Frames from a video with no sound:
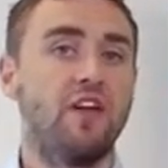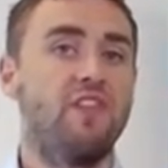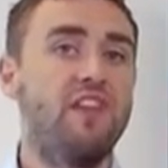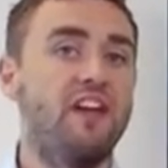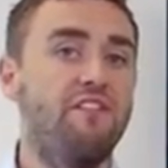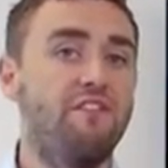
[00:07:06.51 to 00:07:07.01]

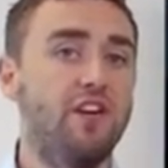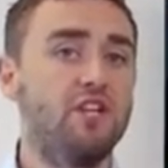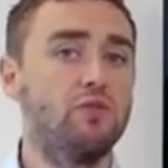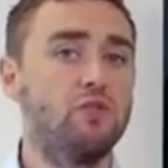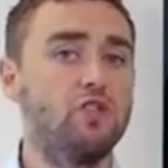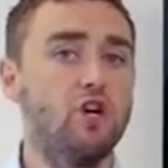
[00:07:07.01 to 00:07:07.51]
The
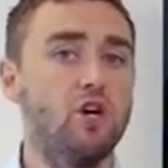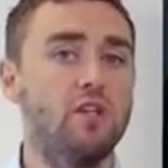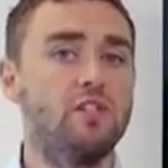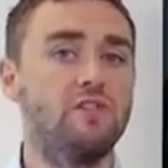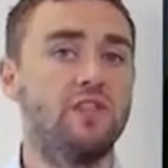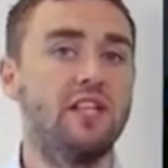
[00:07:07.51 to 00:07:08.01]
official
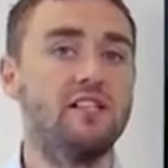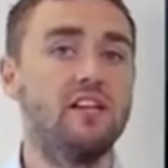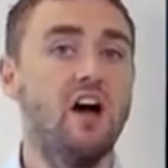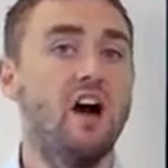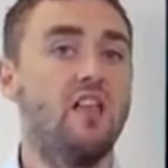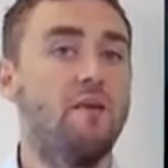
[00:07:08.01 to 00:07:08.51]
terms for this
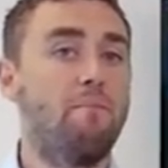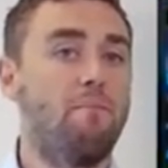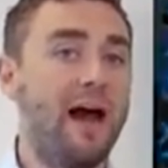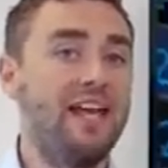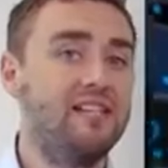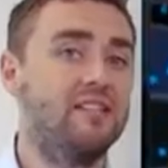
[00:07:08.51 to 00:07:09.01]
are the
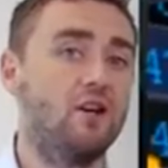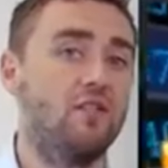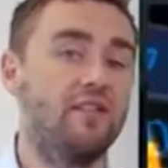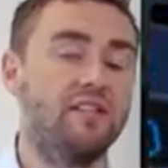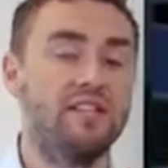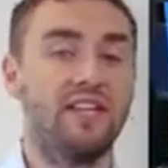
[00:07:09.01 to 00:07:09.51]
base
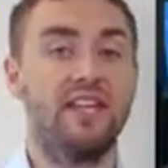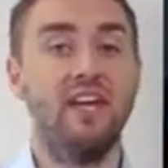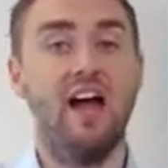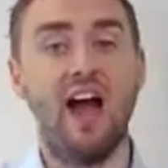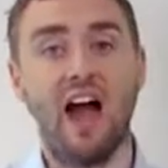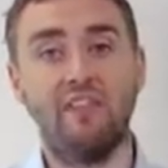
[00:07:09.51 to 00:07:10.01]
currency
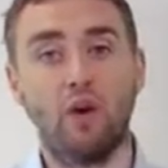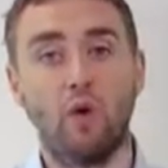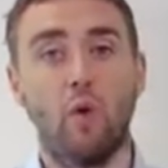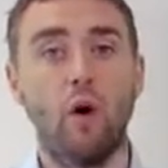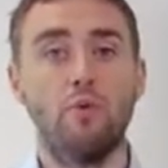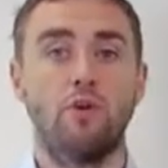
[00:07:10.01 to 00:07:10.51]
and the
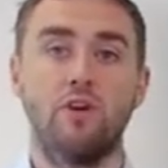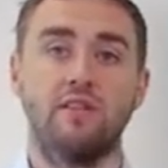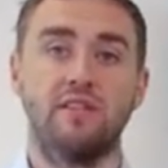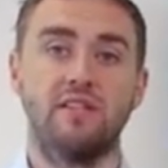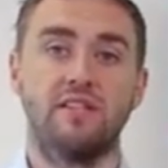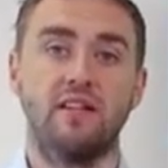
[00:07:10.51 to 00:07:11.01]
quote
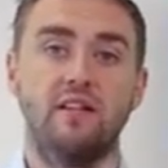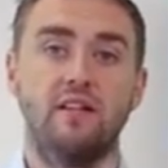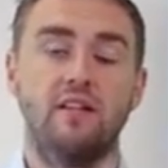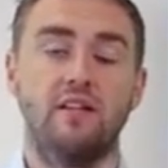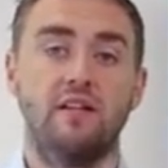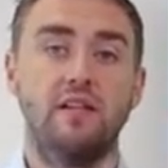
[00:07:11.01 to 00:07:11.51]
currency.
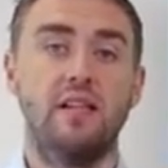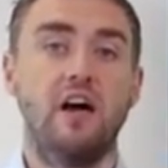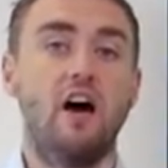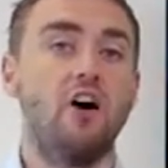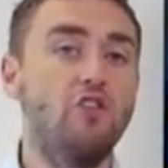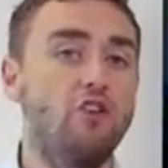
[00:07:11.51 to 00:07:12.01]

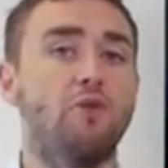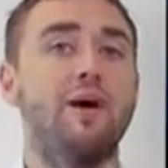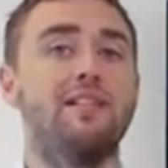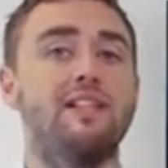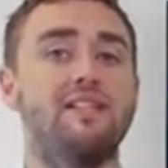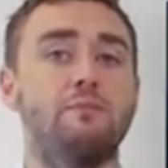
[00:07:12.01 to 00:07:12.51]
Another
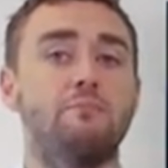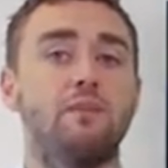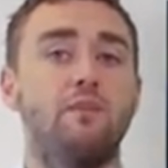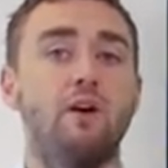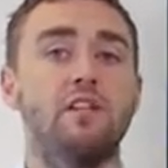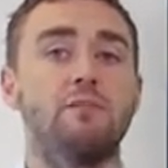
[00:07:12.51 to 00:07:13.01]
way to
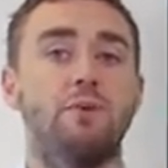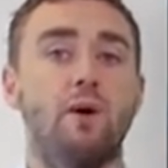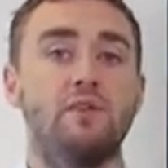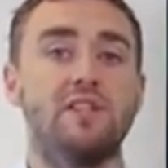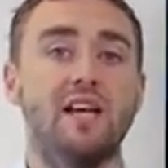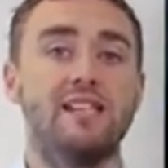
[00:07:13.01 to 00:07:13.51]
simplify this
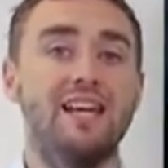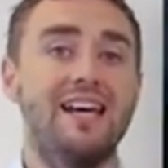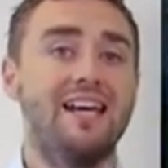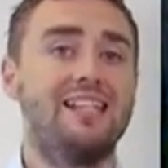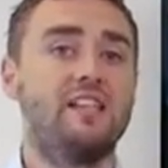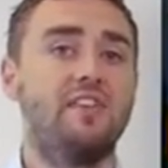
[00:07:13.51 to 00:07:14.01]
process
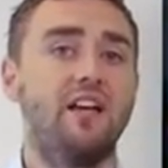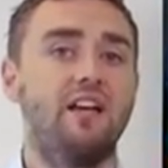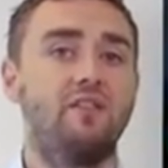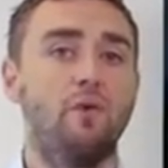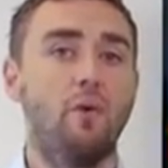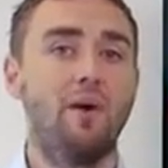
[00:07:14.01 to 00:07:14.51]
is to think
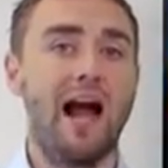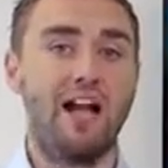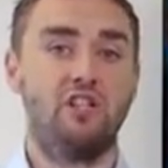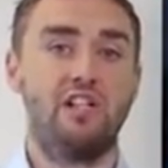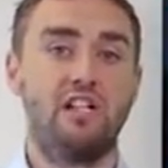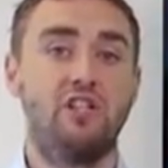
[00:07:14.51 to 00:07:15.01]
of what we're
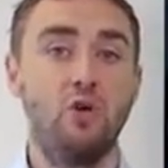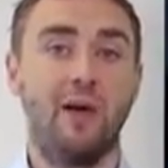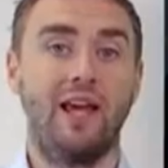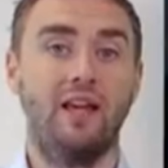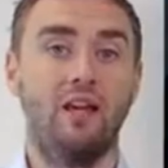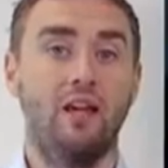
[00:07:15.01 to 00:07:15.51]
actually
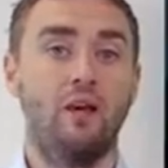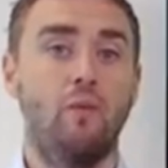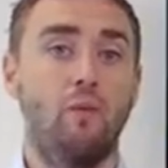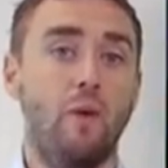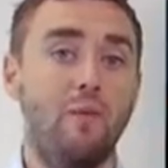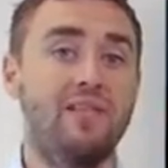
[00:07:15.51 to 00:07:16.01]
doing
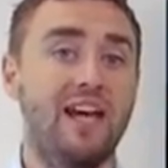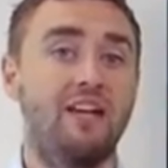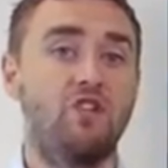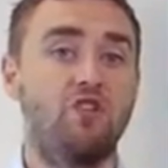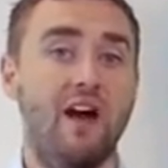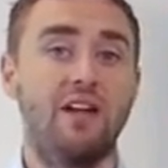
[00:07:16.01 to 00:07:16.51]
when we take
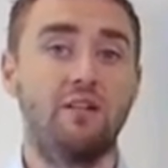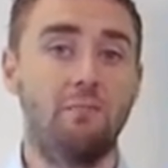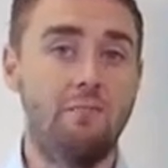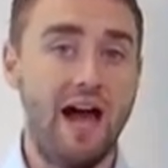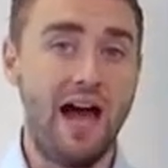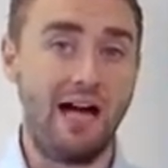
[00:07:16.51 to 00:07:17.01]
a trade on a
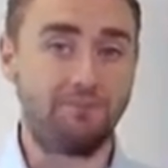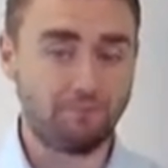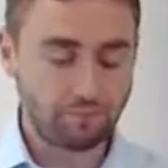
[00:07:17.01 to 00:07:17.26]
pair.